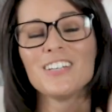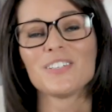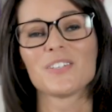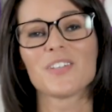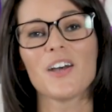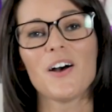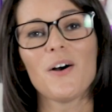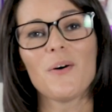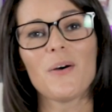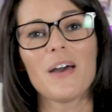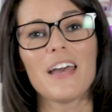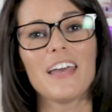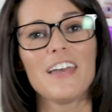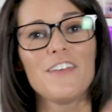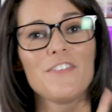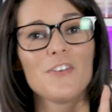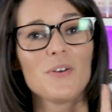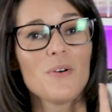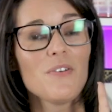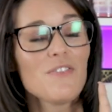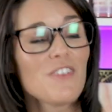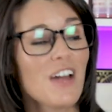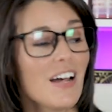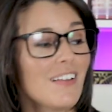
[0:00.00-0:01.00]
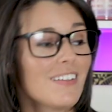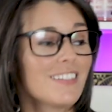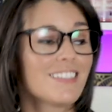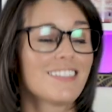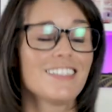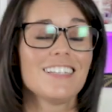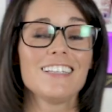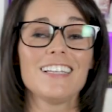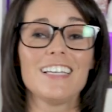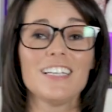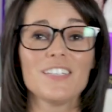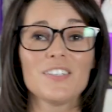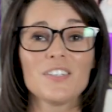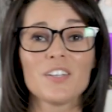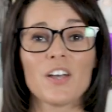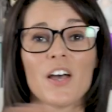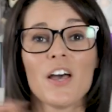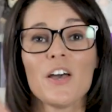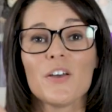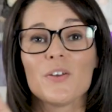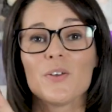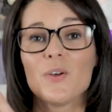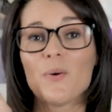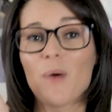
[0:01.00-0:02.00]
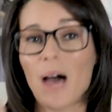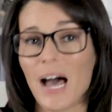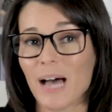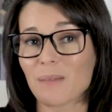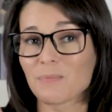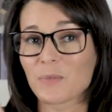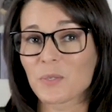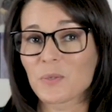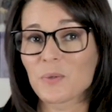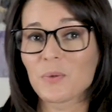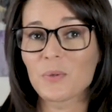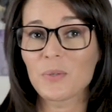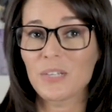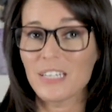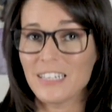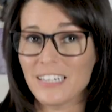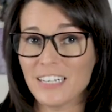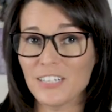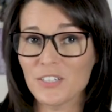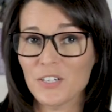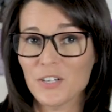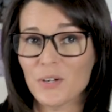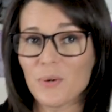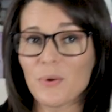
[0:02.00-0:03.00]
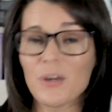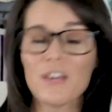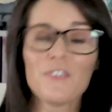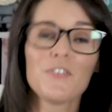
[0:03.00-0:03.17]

So if you have not listened to this, you absolutely need to.